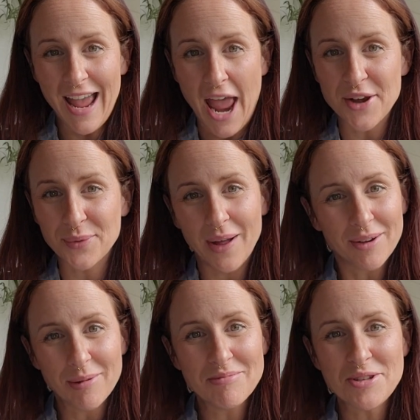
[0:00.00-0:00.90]
and
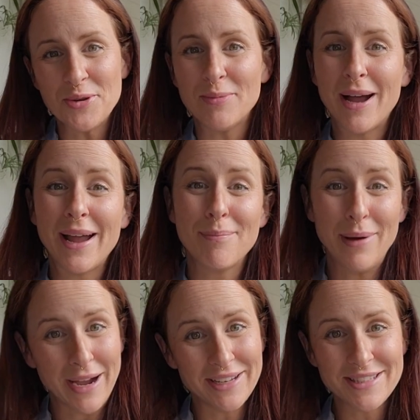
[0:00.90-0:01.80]
welcome to my
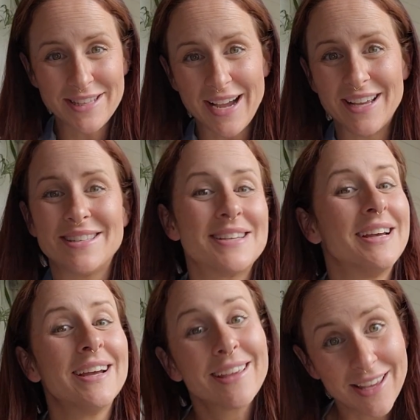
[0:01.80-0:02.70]
pint-sized
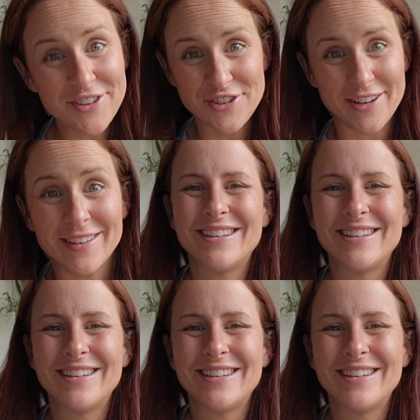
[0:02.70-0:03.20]
kitchen.